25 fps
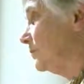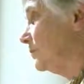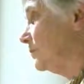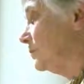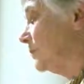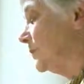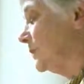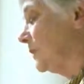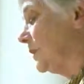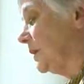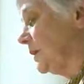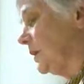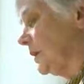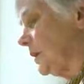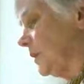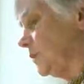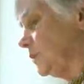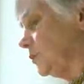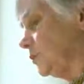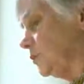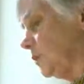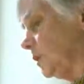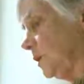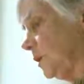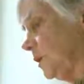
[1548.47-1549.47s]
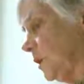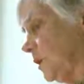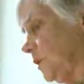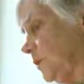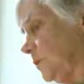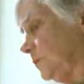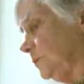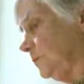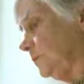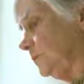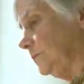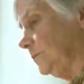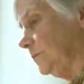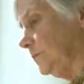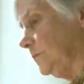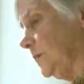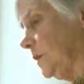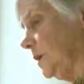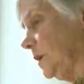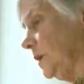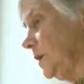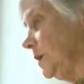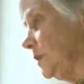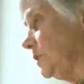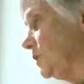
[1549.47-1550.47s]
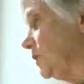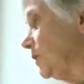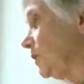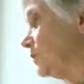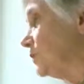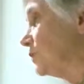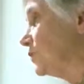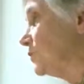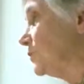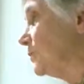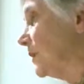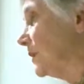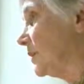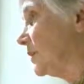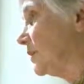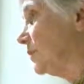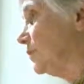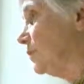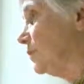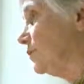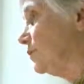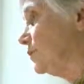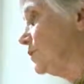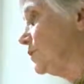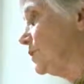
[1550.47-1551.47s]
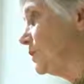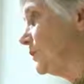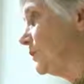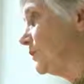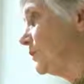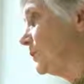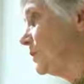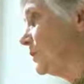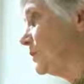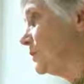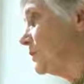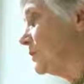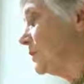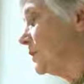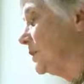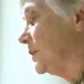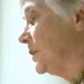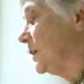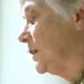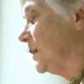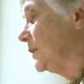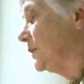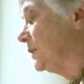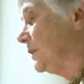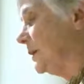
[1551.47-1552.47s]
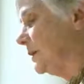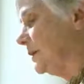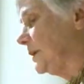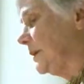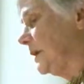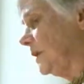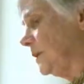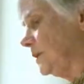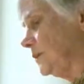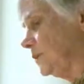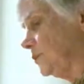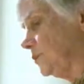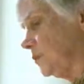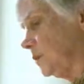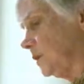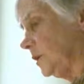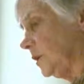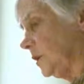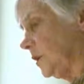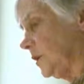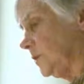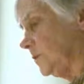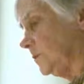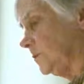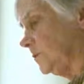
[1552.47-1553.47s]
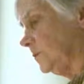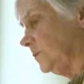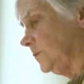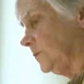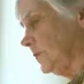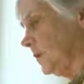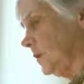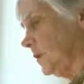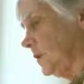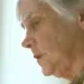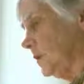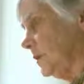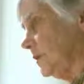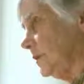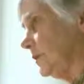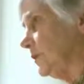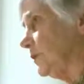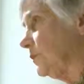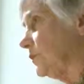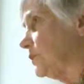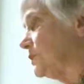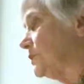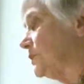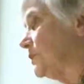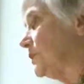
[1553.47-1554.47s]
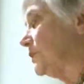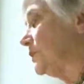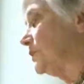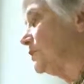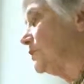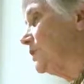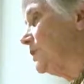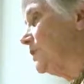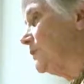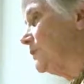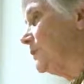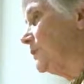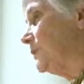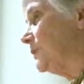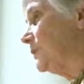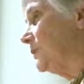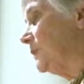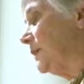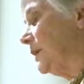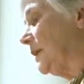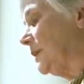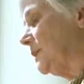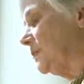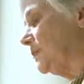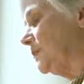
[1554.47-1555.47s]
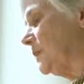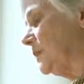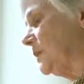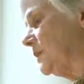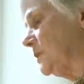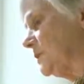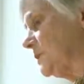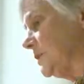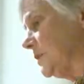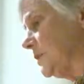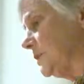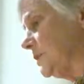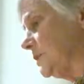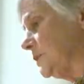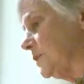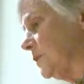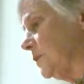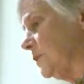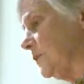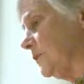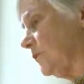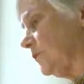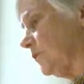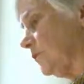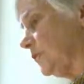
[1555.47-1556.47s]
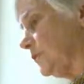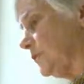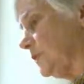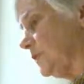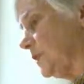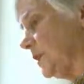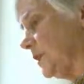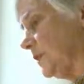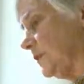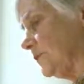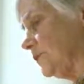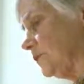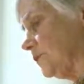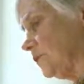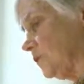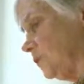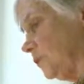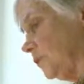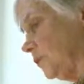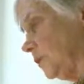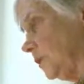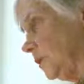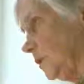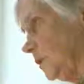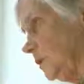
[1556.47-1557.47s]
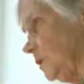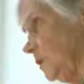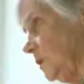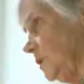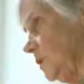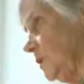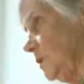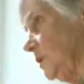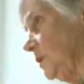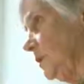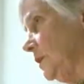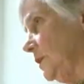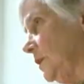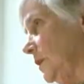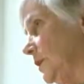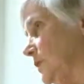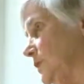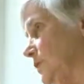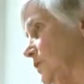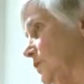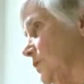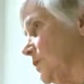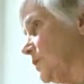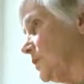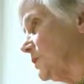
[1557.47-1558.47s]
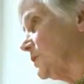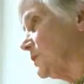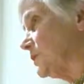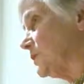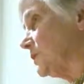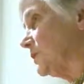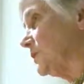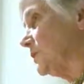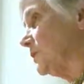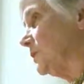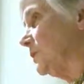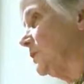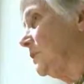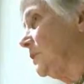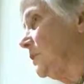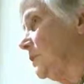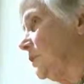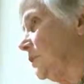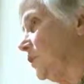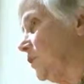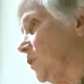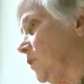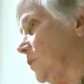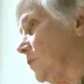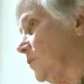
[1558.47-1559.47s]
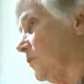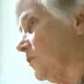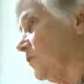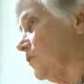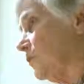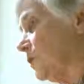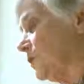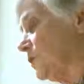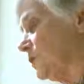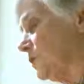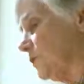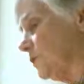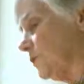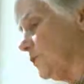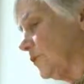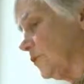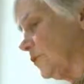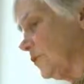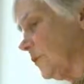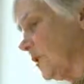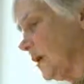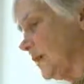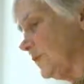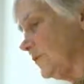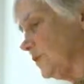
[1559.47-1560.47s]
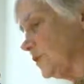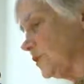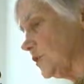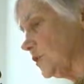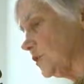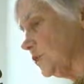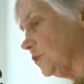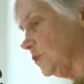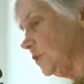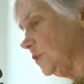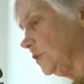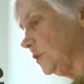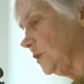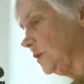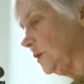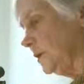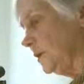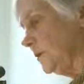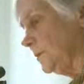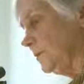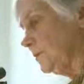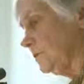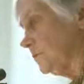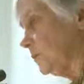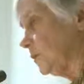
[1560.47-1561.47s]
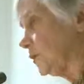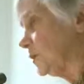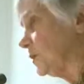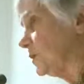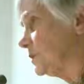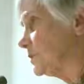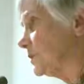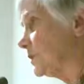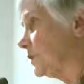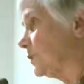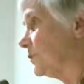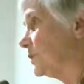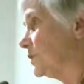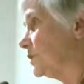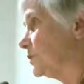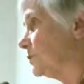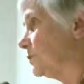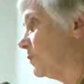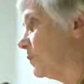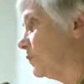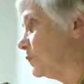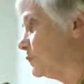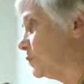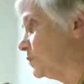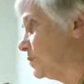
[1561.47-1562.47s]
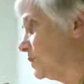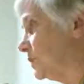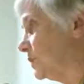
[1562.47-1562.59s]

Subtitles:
but they can't do it alone. Teachers make a huge difference, and they can't do it alone. There is an achievement gap that exists on the first day of school. It starts long before children arrive in school because they're exposed to